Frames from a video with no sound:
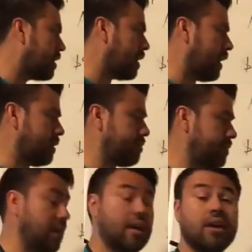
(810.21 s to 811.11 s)
item.
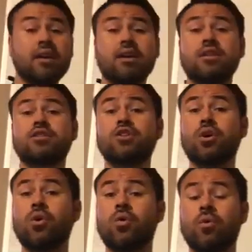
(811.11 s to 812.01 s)

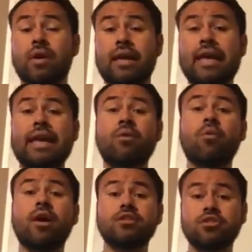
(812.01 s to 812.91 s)
So it
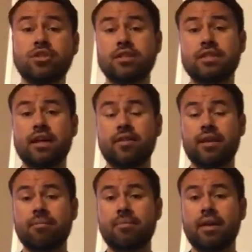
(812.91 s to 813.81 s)
wants you to tell
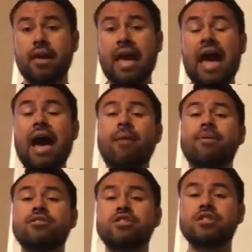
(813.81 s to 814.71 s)
them how
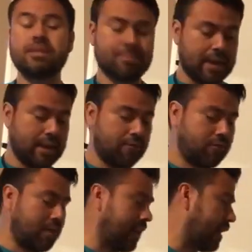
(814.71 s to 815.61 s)
much is he paying for
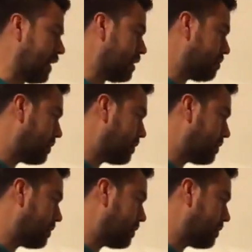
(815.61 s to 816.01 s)
that item.